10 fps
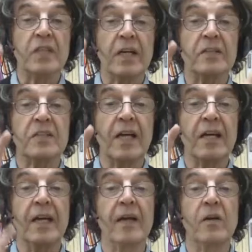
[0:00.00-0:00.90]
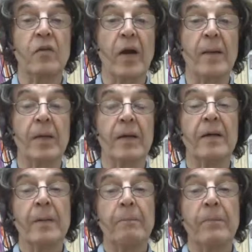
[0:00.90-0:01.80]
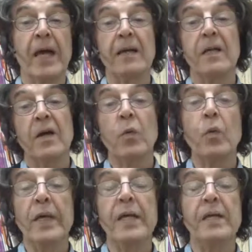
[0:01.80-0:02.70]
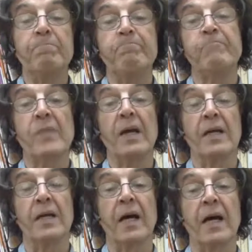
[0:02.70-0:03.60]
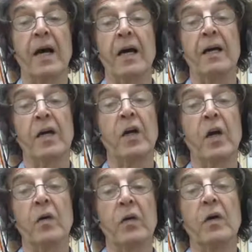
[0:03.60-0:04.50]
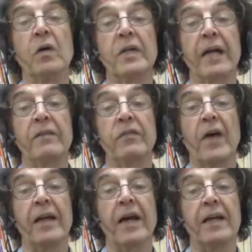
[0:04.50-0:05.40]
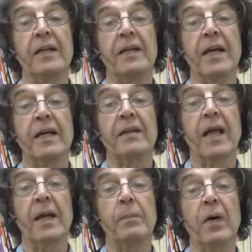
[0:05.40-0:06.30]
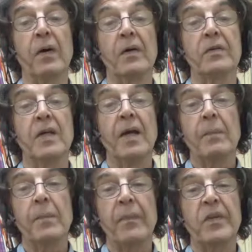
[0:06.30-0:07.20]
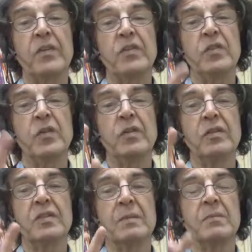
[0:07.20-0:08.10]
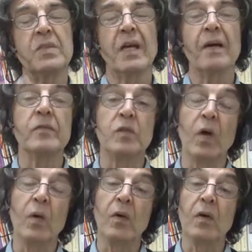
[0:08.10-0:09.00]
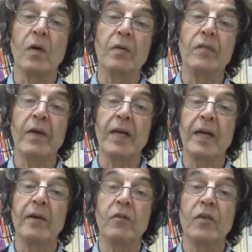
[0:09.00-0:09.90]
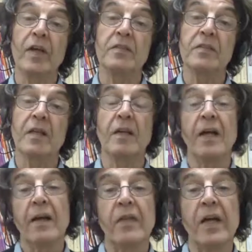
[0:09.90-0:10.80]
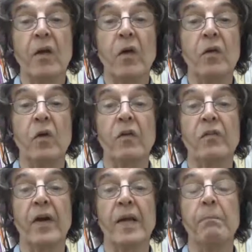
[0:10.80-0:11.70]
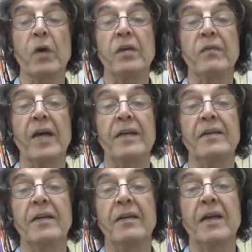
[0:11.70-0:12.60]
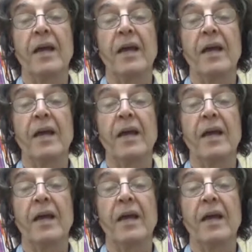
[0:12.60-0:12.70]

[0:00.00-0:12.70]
are studying grammar that we go, oh, okay, it's fine, I can tick that box, but the students themselves don't look very interested, they don't look very motivated,